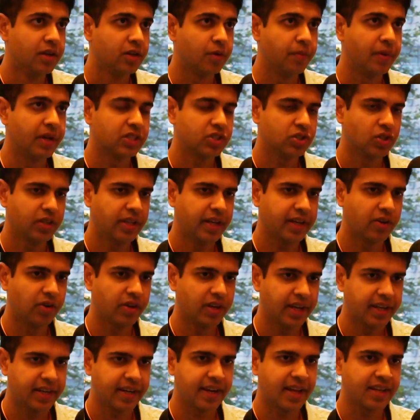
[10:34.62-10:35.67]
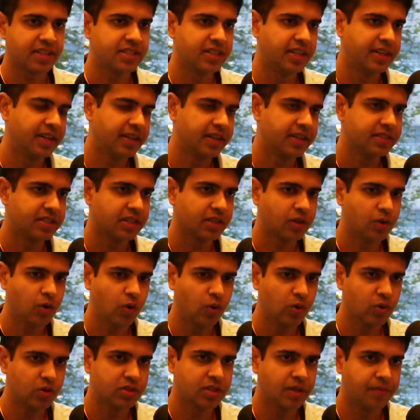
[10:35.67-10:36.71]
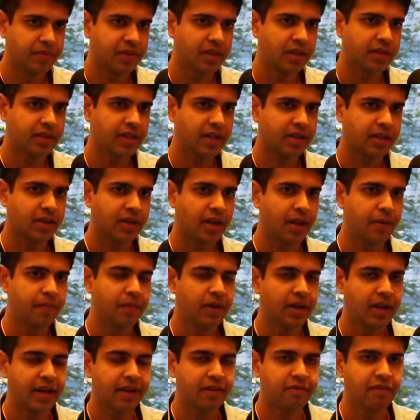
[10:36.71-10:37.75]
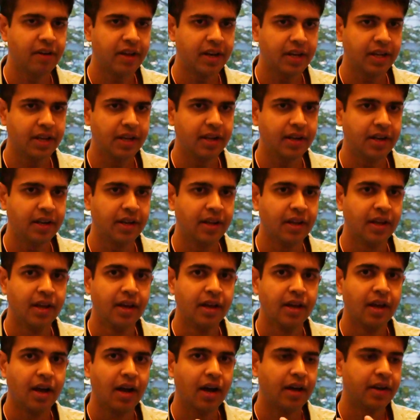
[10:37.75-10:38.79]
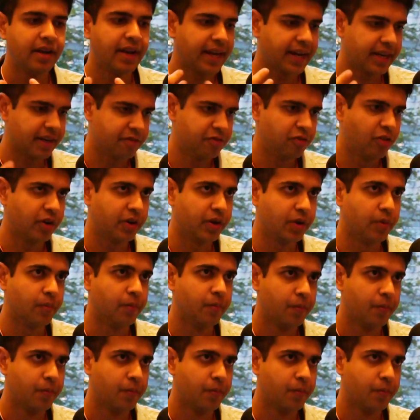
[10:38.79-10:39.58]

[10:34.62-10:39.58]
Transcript: to make sure like, okay, like it accidentally doesn't go something that can be like very negative for you.